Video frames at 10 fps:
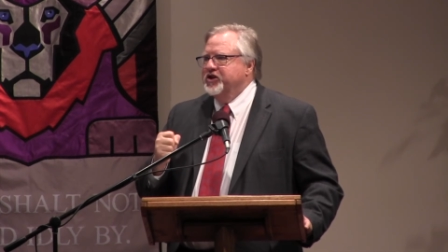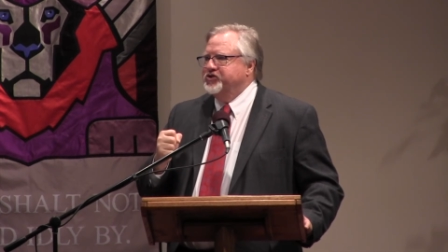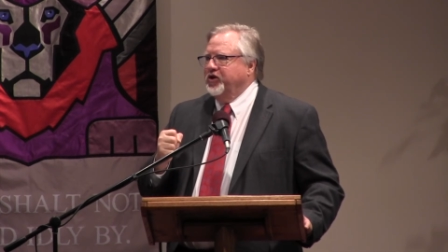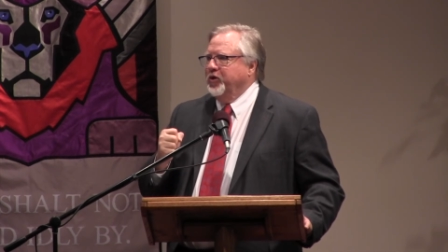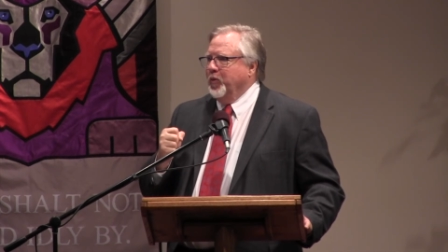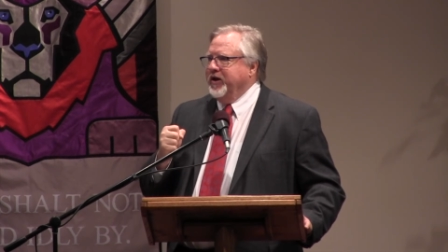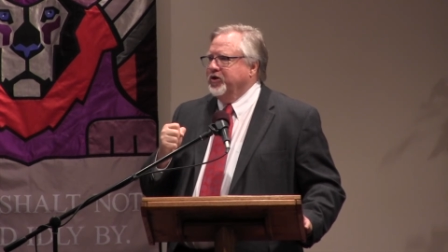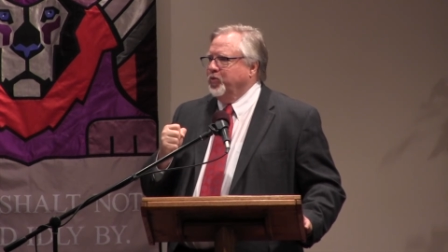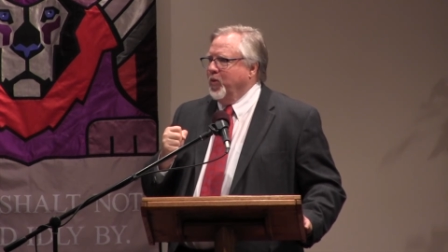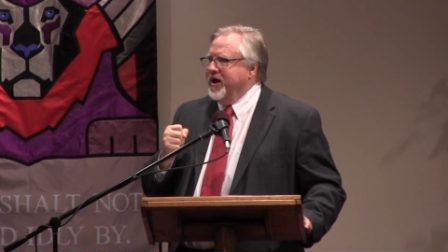so that we
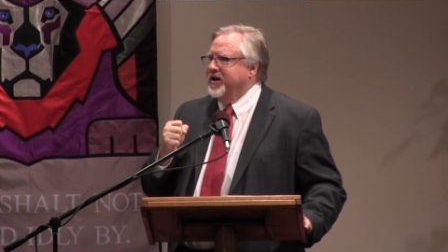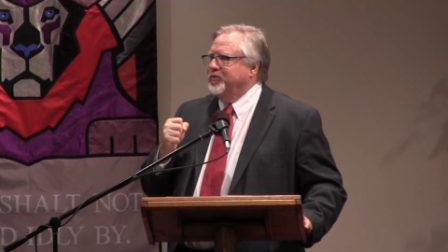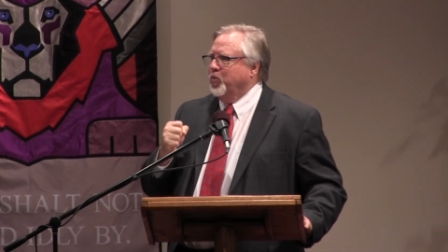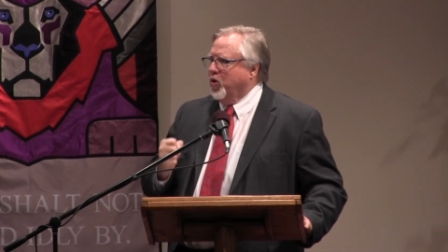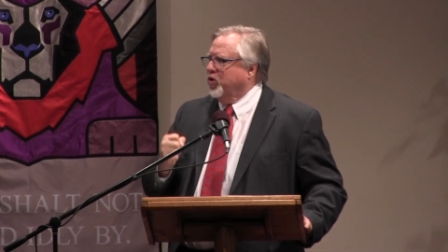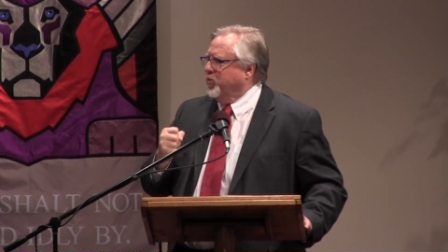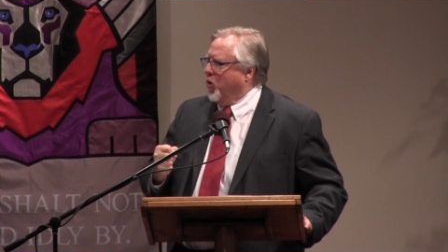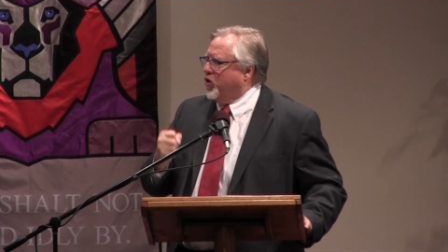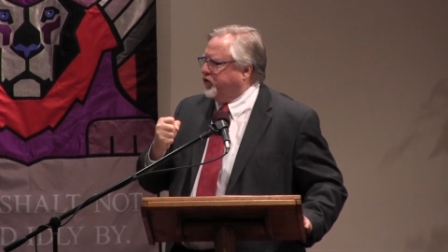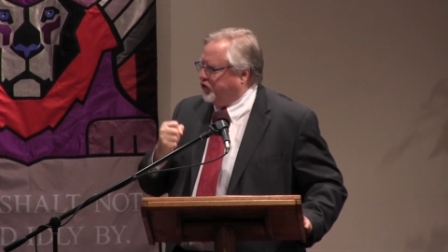could win World
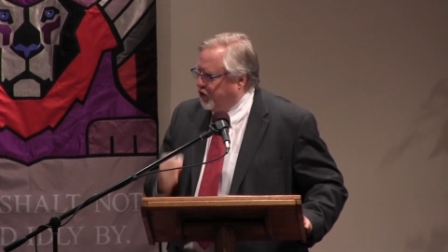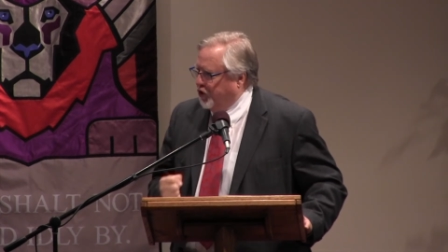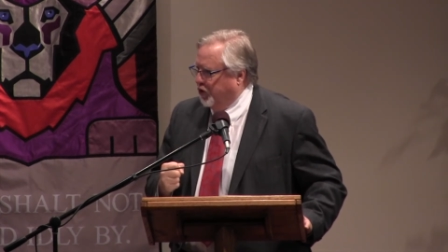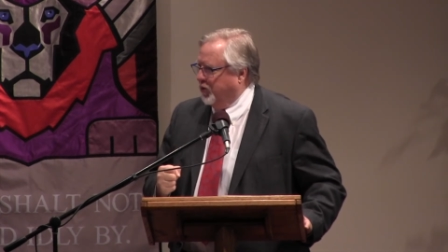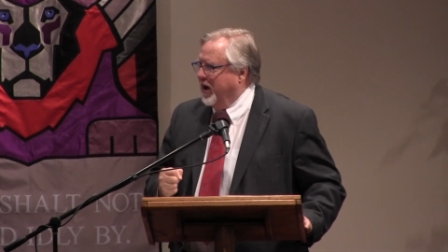War II,